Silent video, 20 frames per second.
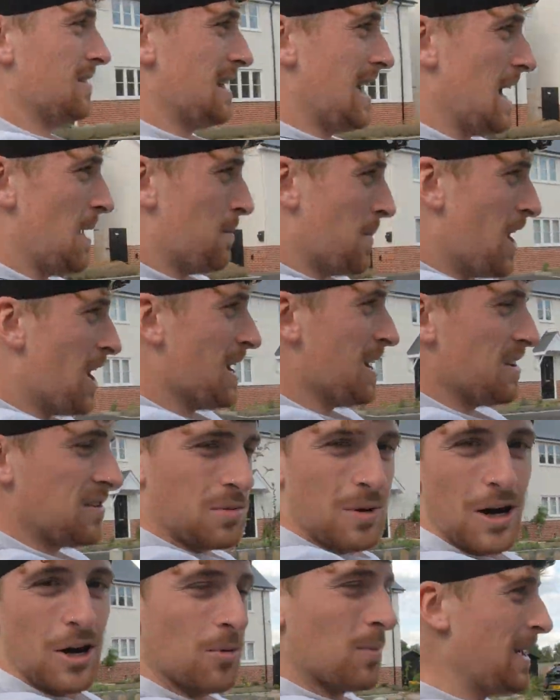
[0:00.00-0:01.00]
That might as
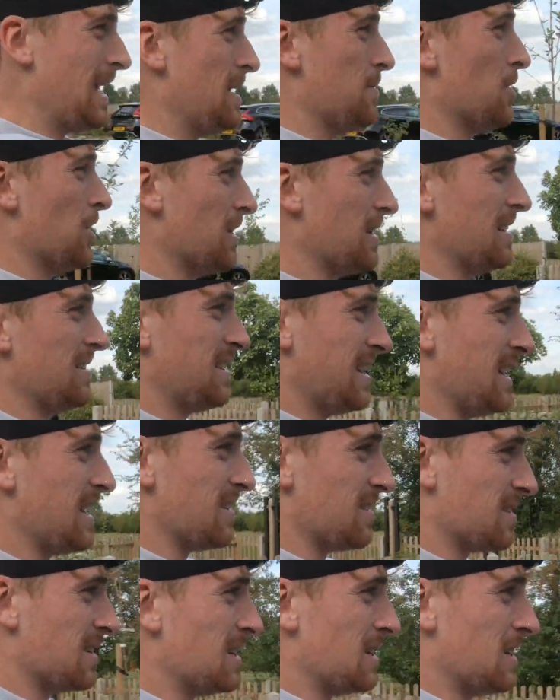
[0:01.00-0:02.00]
well be what this is.